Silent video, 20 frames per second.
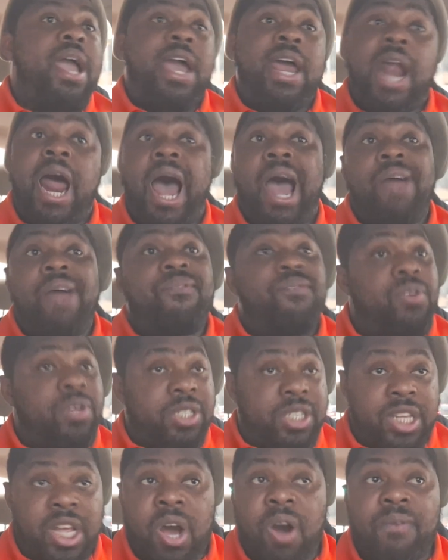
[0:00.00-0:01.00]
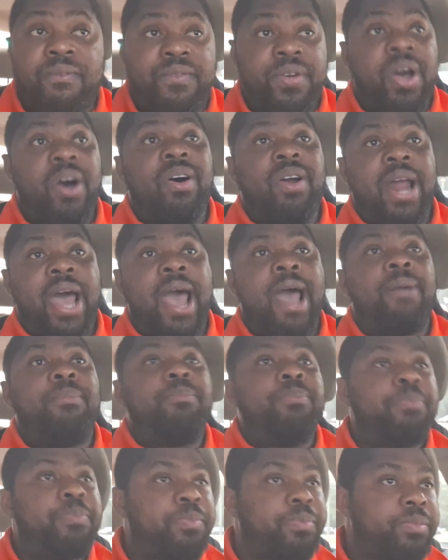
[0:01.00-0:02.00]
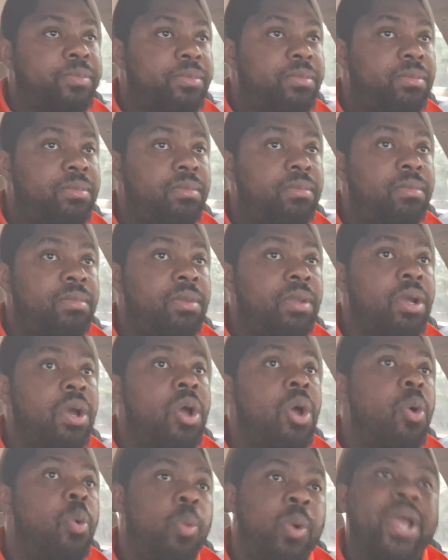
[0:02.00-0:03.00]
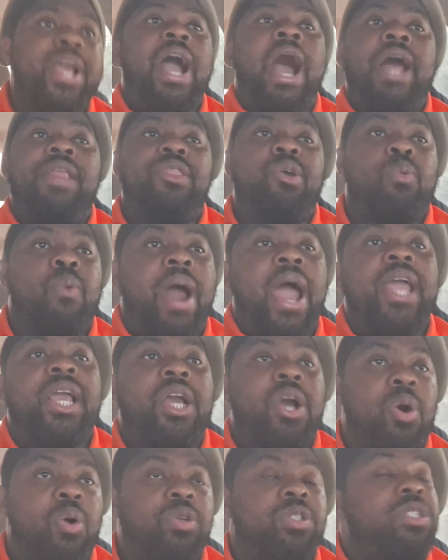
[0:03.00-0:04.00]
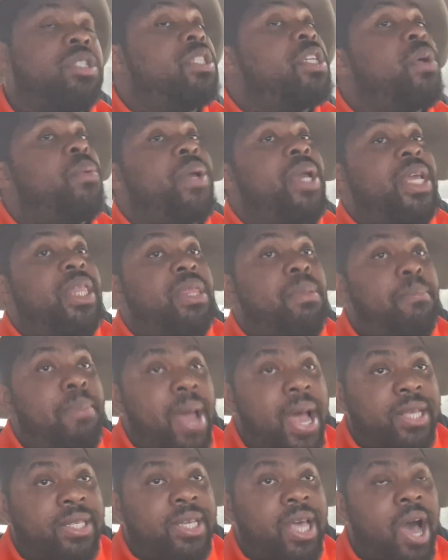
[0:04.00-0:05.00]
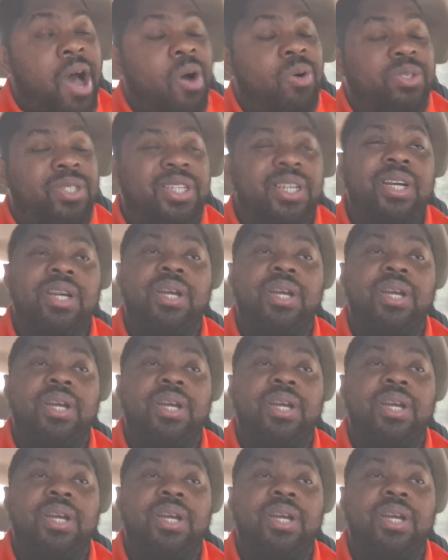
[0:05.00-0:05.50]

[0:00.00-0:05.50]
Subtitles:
And I still feel that we got the right coach. Did we get the best coach?